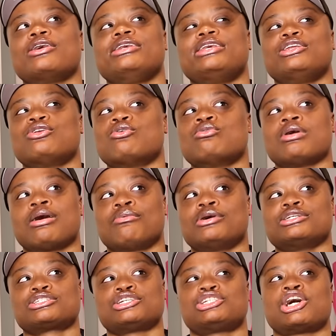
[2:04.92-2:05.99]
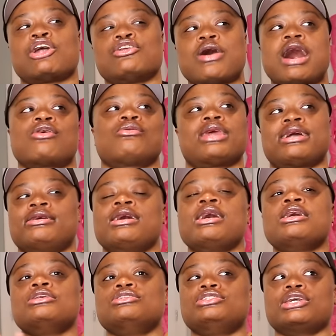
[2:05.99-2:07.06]
thought he didn't know who I was, because y'all know I don't like
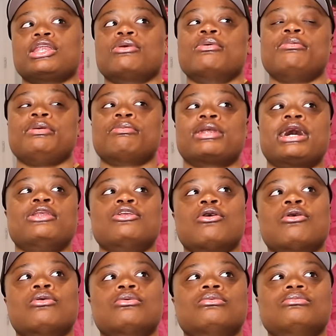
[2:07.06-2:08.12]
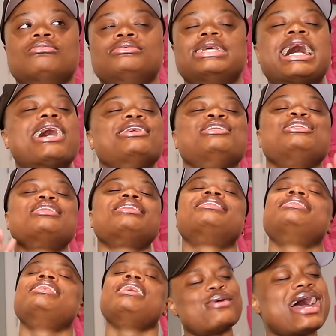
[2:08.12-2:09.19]
dealing with people that know. We're
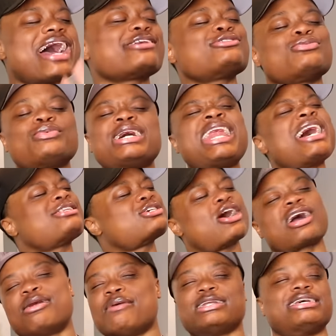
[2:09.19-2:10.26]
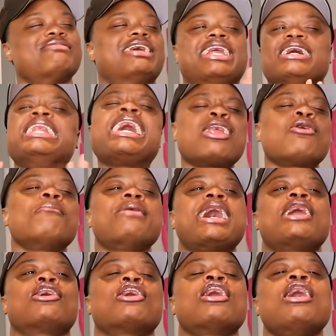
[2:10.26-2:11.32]
not talking about that right now. That don't
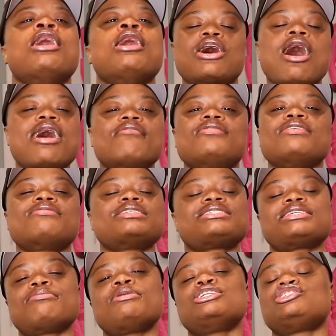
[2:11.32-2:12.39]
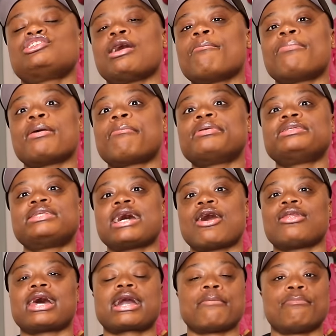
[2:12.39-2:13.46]
matter. Y'all have even seen me jump up and
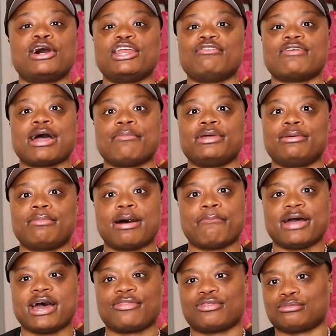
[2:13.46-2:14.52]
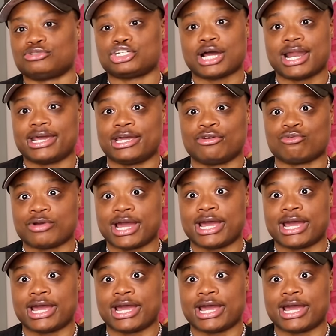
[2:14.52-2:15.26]
down like a bunny rabbit in my bathroom trying to get